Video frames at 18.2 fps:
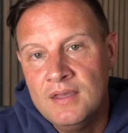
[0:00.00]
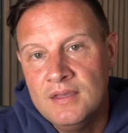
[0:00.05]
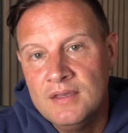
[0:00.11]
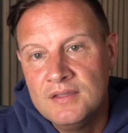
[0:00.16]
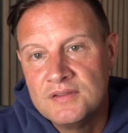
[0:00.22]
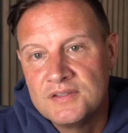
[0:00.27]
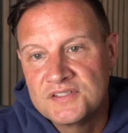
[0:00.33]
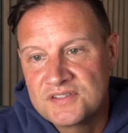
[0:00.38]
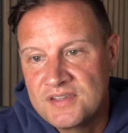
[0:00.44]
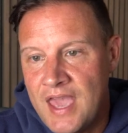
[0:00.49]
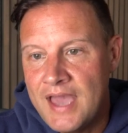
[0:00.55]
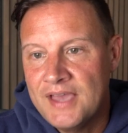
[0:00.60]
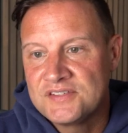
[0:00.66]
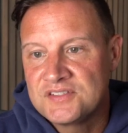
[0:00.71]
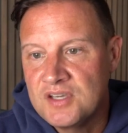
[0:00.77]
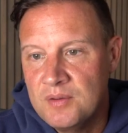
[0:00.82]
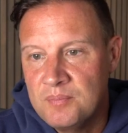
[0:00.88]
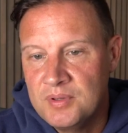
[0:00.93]
This
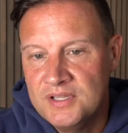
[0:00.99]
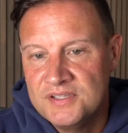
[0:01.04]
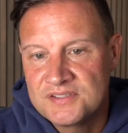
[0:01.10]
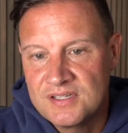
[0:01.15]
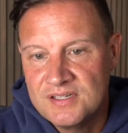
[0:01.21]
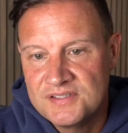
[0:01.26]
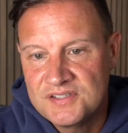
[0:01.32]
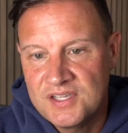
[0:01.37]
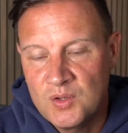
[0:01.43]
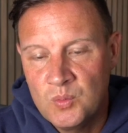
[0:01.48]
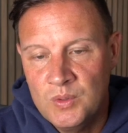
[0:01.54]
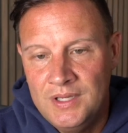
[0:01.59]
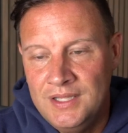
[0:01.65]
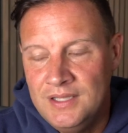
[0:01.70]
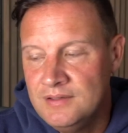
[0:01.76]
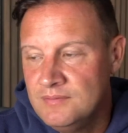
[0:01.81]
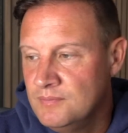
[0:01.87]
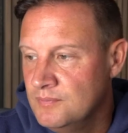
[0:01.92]
gas company is going to say, we
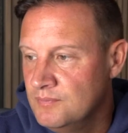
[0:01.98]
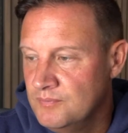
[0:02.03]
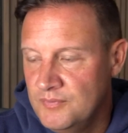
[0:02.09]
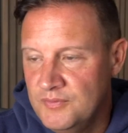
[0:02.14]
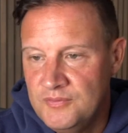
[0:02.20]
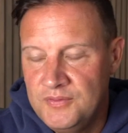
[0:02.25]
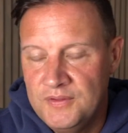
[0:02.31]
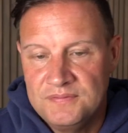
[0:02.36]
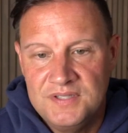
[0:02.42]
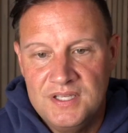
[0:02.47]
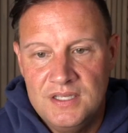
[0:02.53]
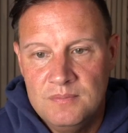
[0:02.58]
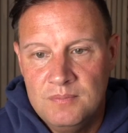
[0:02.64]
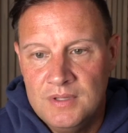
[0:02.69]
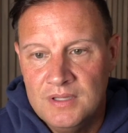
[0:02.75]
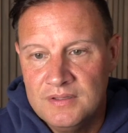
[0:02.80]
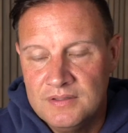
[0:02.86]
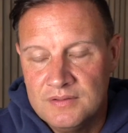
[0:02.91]
need $15
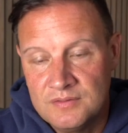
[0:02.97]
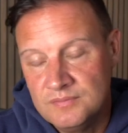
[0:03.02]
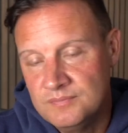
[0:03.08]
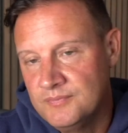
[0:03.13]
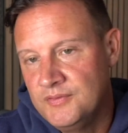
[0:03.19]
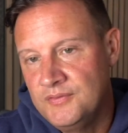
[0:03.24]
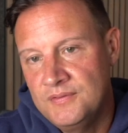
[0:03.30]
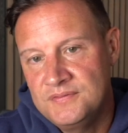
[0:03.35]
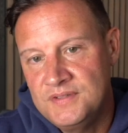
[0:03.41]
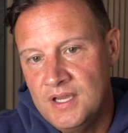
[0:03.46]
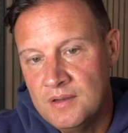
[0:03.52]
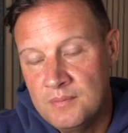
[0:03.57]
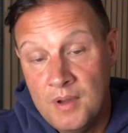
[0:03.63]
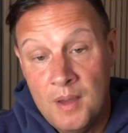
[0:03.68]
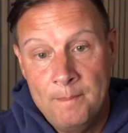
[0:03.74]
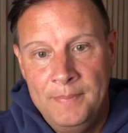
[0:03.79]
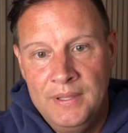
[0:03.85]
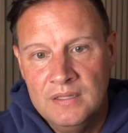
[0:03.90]
million or
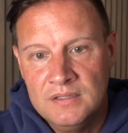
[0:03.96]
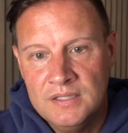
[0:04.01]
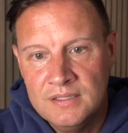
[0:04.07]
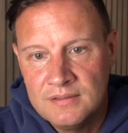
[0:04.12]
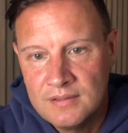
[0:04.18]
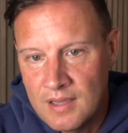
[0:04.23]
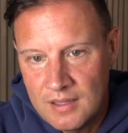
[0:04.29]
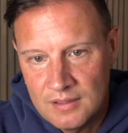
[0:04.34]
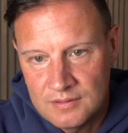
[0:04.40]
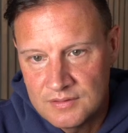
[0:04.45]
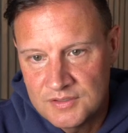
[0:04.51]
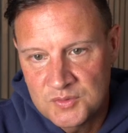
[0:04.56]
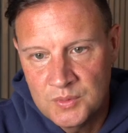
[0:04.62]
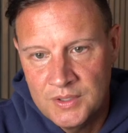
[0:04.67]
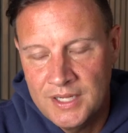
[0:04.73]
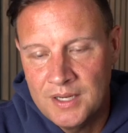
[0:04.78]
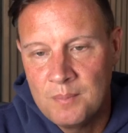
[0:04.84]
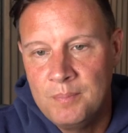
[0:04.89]
$1 billion.
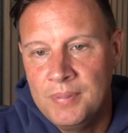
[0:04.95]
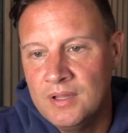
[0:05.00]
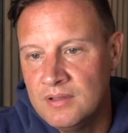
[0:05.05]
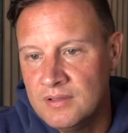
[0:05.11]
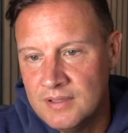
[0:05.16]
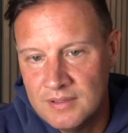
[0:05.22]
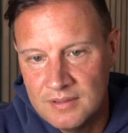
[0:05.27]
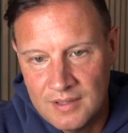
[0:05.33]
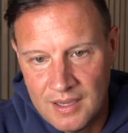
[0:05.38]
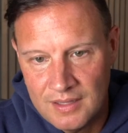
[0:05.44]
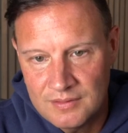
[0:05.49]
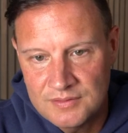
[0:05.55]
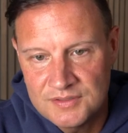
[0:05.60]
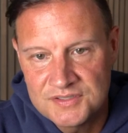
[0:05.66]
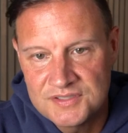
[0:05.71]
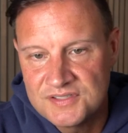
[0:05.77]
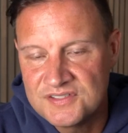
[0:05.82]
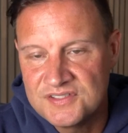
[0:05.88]
We need $1 billion
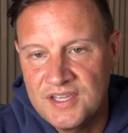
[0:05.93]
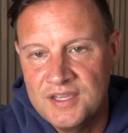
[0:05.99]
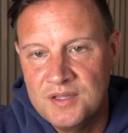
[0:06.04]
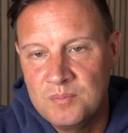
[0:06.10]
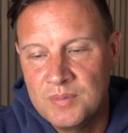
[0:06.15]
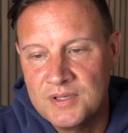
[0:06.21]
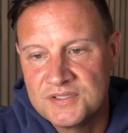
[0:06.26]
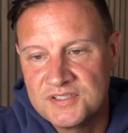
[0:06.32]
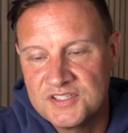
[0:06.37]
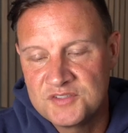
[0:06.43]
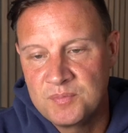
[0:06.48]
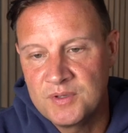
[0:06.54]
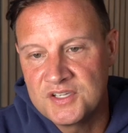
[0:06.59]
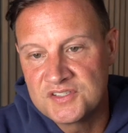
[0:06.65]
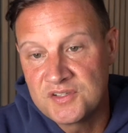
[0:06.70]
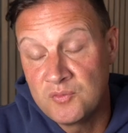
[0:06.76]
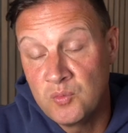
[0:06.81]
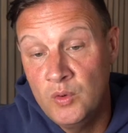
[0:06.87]
to stay in business.
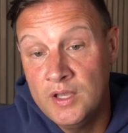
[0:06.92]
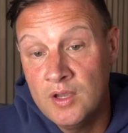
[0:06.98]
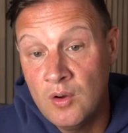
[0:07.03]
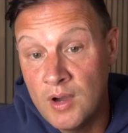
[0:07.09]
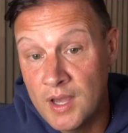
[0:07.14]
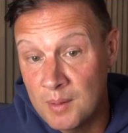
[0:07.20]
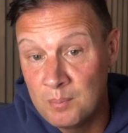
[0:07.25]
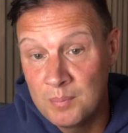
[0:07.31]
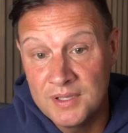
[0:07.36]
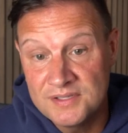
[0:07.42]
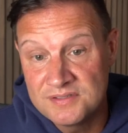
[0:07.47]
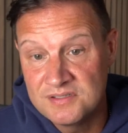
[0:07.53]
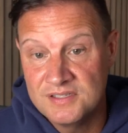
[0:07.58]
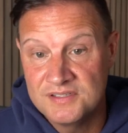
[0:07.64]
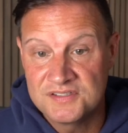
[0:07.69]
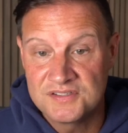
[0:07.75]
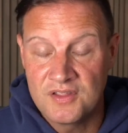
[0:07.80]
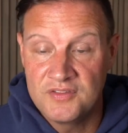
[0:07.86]
Because if we go out of
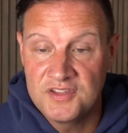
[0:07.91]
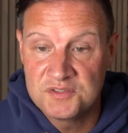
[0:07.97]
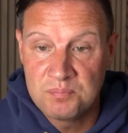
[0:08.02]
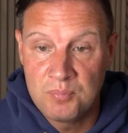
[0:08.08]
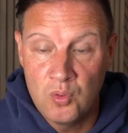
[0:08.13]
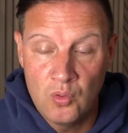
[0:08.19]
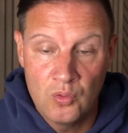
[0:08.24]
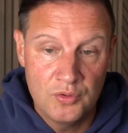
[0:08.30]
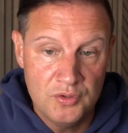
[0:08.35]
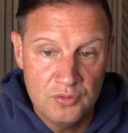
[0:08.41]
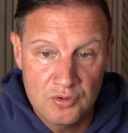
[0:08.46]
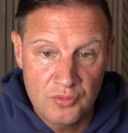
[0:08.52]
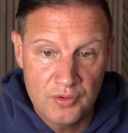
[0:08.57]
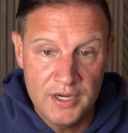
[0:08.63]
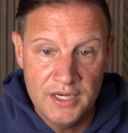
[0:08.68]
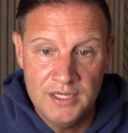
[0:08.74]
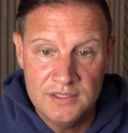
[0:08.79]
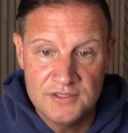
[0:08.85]
business, then these poor
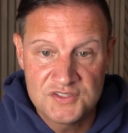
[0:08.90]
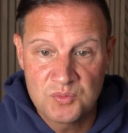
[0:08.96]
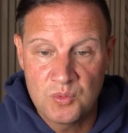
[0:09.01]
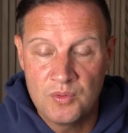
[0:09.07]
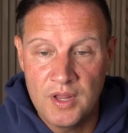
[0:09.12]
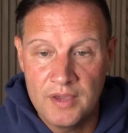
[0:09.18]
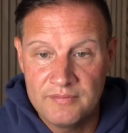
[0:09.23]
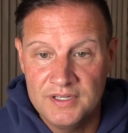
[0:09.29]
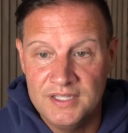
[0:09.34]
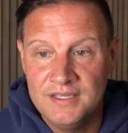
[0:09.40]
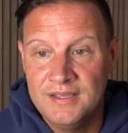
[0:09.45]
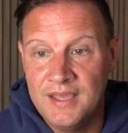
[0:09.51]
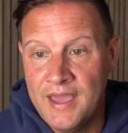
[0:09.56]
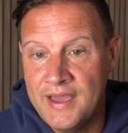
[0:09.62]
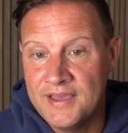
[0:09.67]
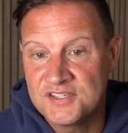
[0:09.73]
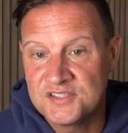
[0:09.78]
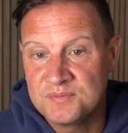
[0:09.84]
Ukrainians won't have any
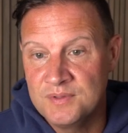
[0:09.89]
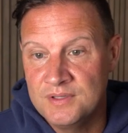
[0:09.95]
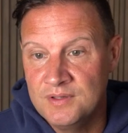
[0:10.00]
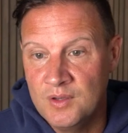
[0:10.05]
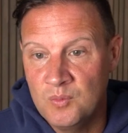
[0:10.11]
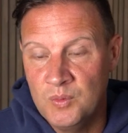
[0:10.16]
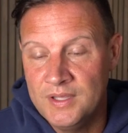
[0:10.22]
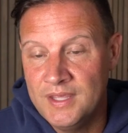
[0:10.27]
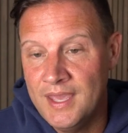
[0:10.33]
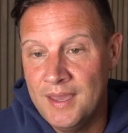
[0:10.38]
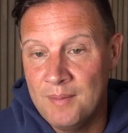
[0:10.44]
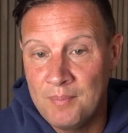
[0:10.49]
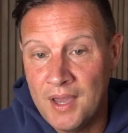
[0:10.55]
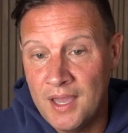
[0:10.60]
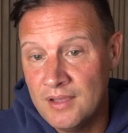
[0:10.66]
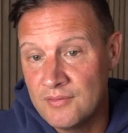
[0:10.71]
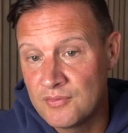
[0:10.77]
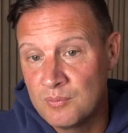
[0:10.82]
gas and we can't
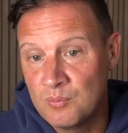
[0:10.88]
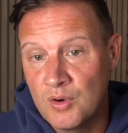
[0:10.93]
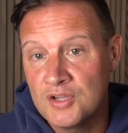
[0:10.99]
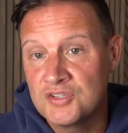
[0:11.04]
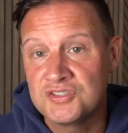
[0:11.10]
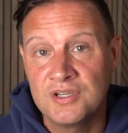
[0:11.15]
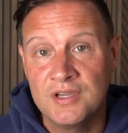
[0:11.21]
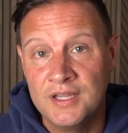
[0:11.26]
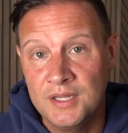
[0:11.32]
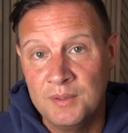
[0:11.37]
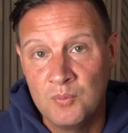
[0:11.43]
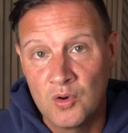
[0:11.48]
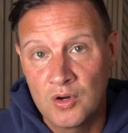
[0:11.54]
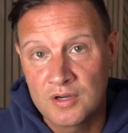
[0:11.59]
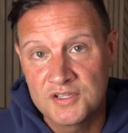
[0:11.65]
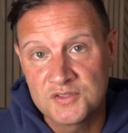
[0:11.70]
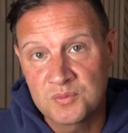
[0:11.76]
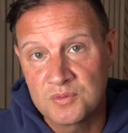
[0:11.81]
buy it from Russia anymore
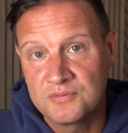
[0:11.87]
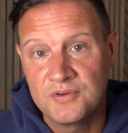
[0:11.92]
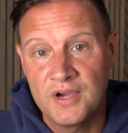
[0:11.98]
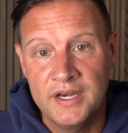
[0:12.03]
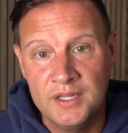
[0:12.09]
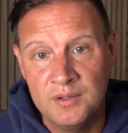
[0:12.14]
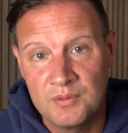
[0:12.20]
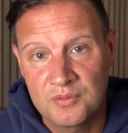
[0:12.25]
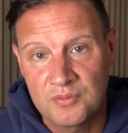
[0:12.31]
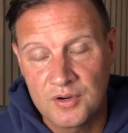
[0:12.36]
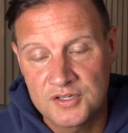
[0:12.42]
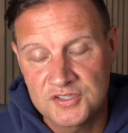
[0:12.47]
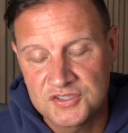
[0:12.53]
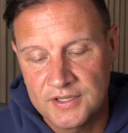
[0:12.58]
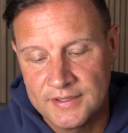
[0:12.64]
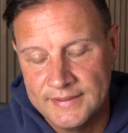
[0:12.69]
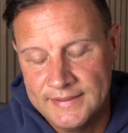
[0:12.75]
because we're fighting with Russia.